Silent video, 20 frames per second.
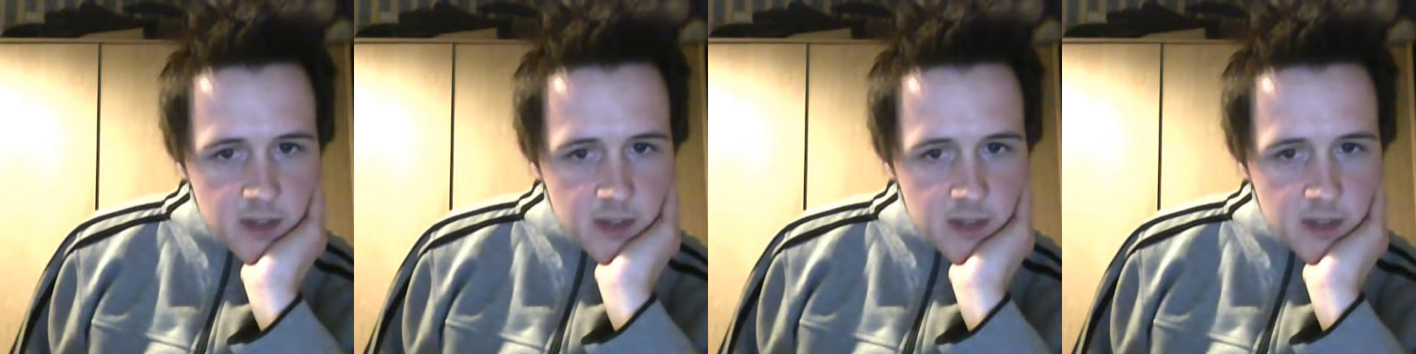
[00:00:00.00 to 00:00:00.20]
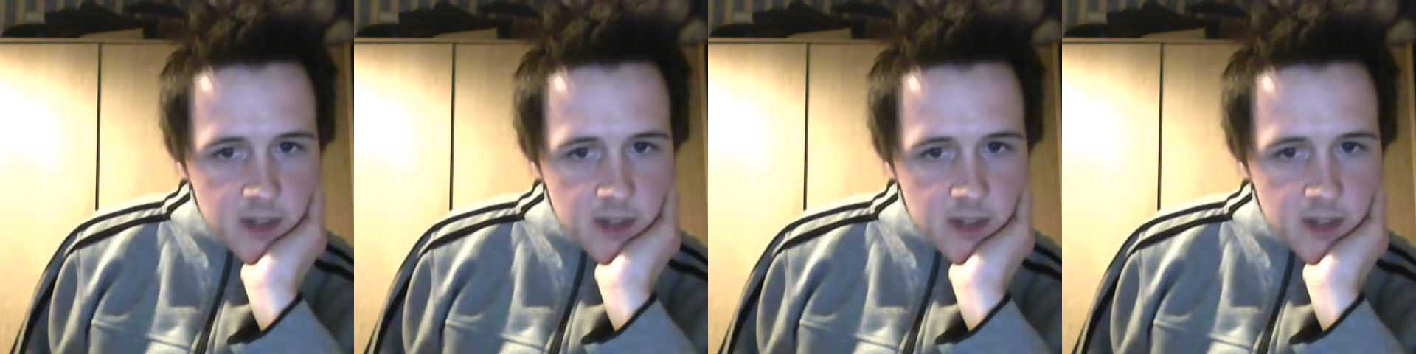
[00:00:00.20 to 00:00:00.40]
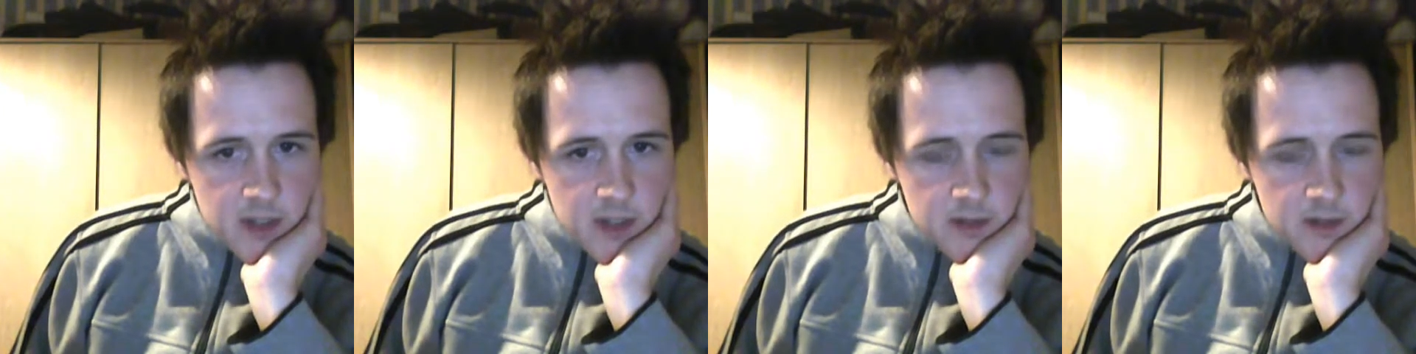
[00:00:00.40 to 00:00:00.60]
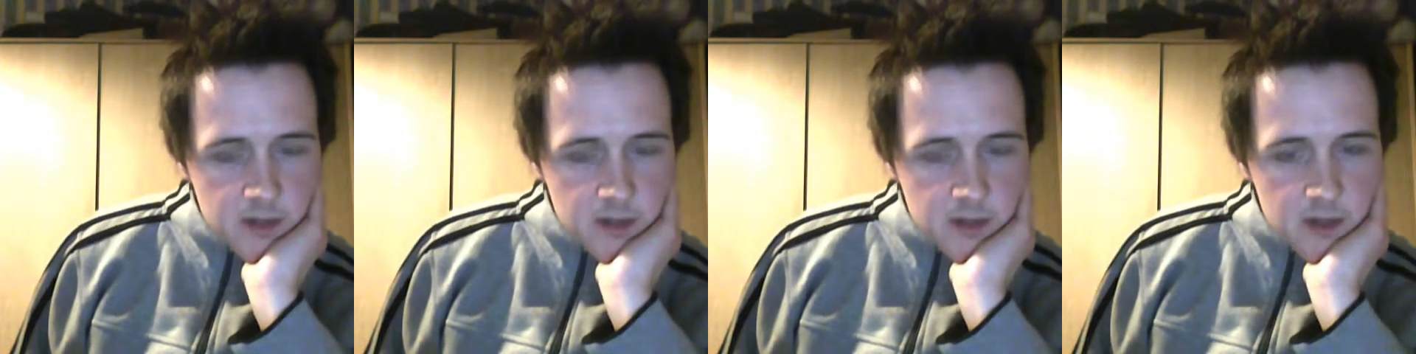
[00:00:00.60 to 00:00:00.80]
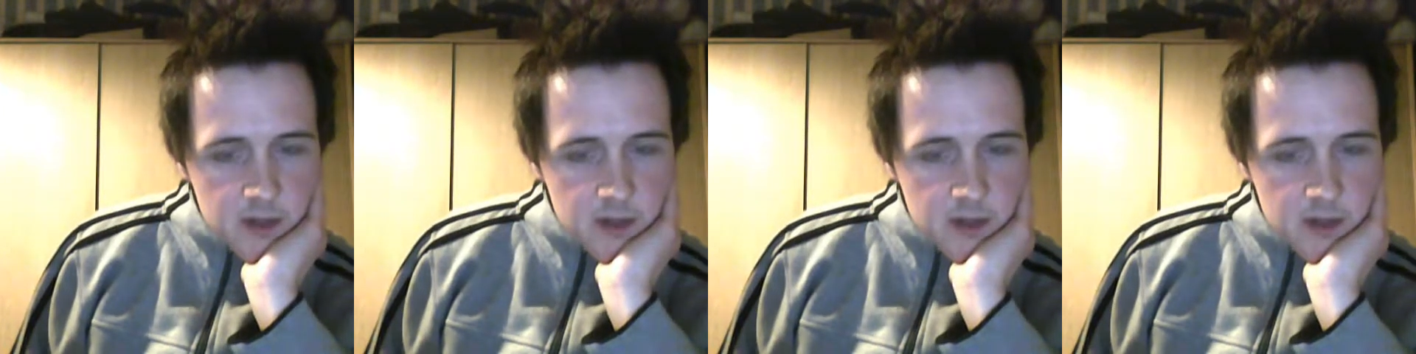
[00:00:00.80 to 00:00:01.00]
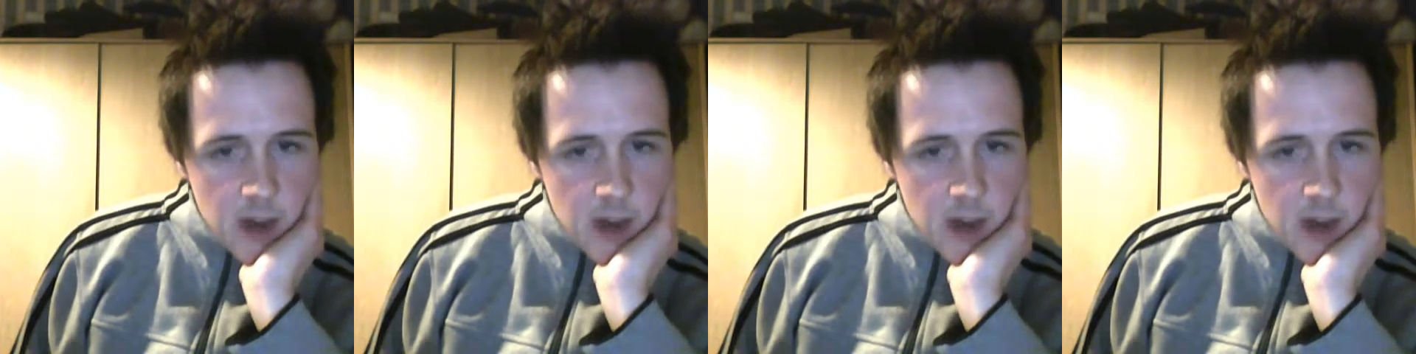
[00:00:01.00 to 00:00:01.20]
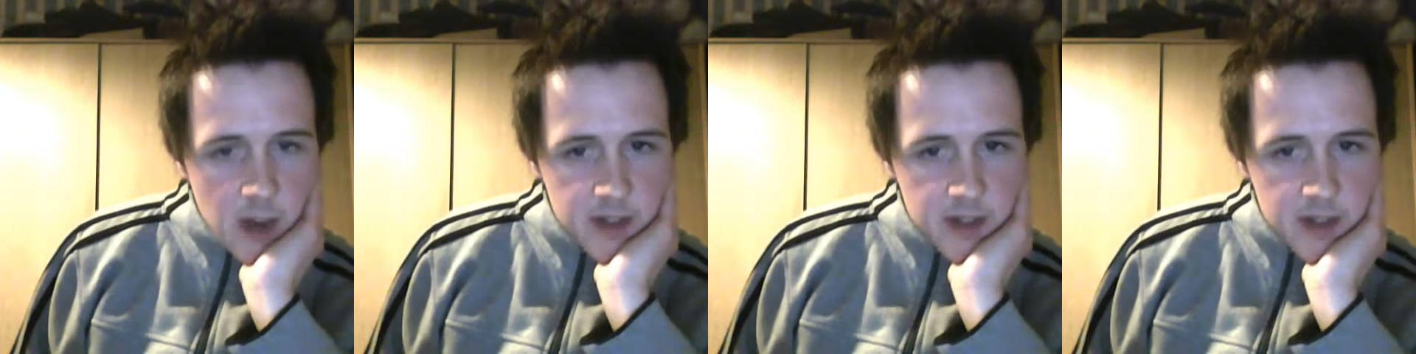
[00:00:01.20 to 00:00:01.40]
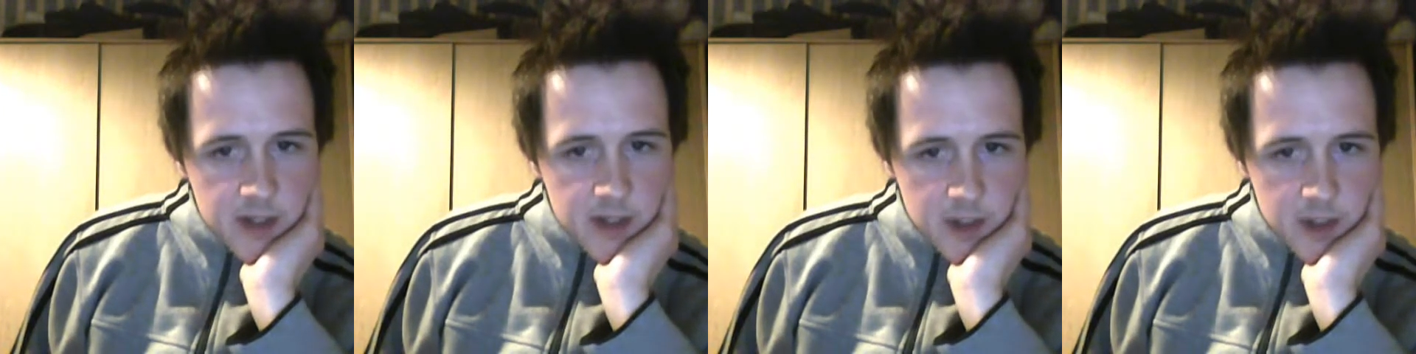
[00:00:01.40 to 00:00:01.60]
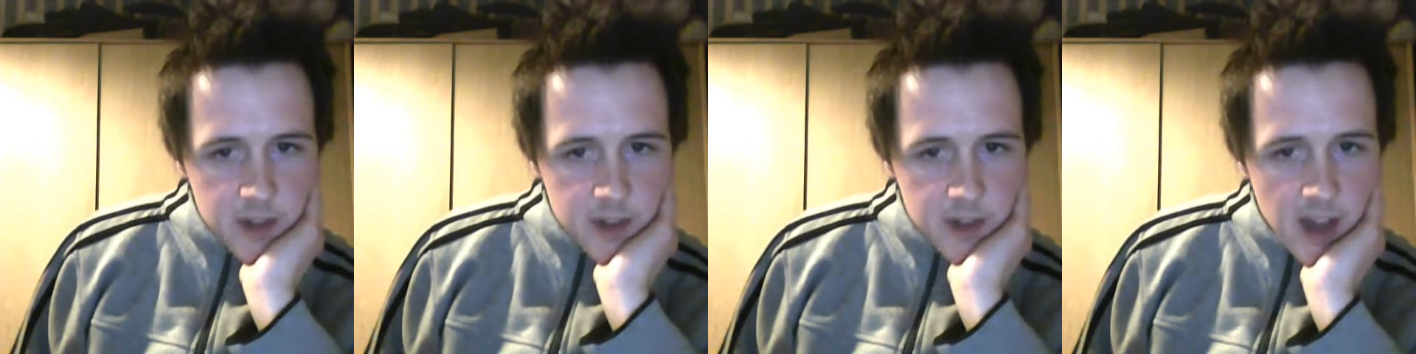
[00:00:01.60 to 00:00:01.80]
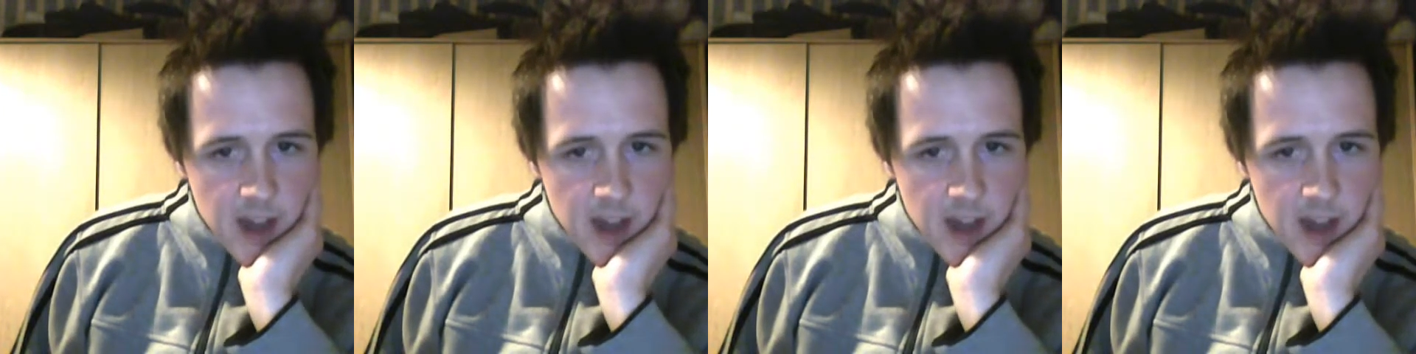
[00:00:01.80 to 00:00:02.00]
even our individual
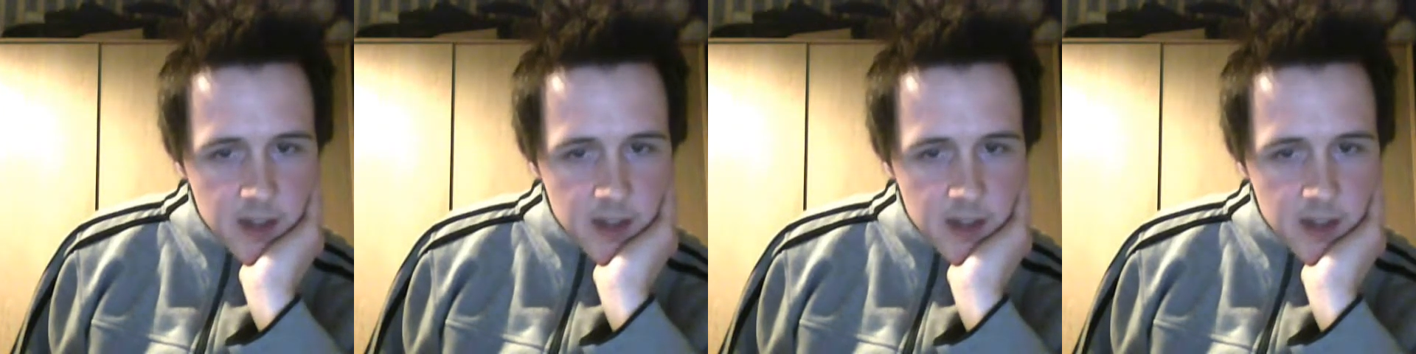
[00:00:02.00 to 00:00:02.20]
lives.